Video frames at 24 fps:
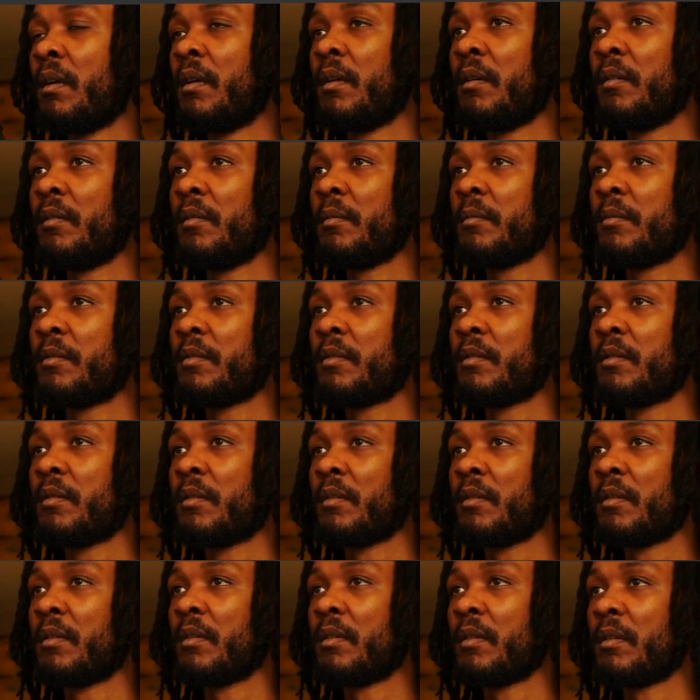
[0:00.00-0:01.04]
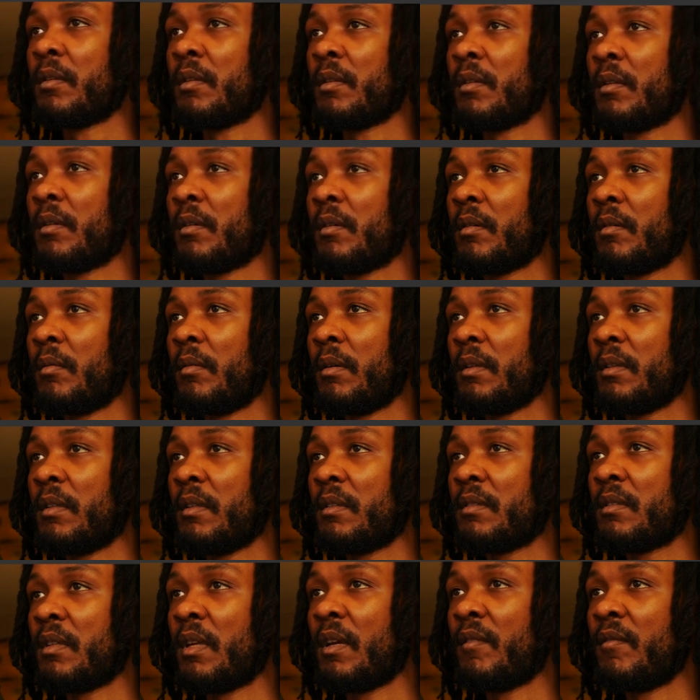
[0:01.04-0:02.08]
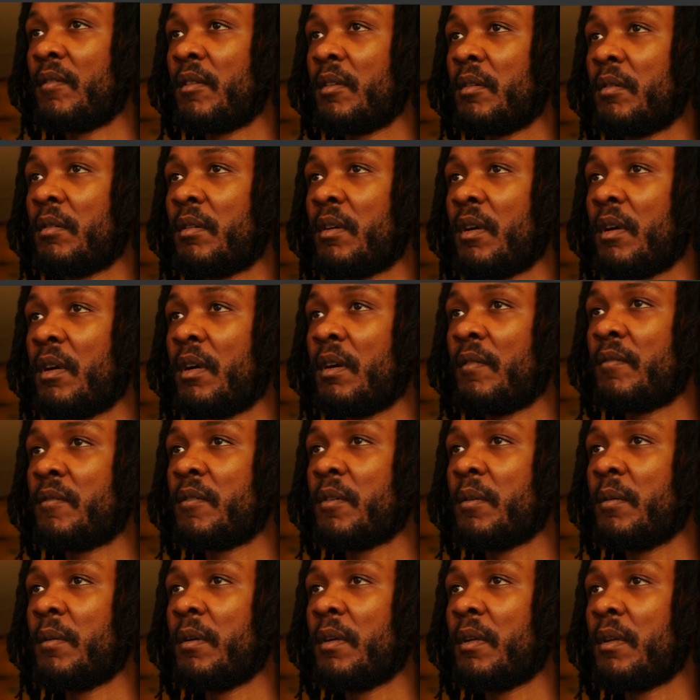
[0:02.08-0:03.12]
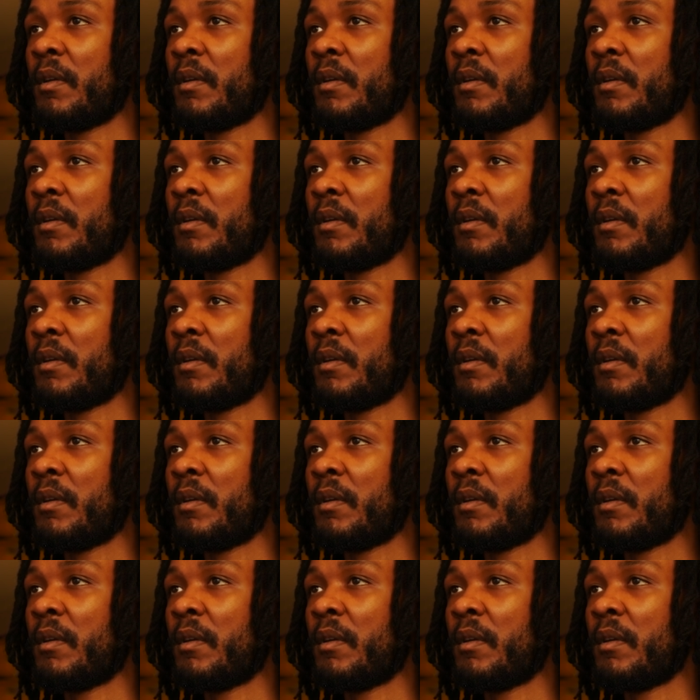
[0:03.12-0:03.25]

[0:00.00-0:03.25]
Oops. Want this to have a little curve to it.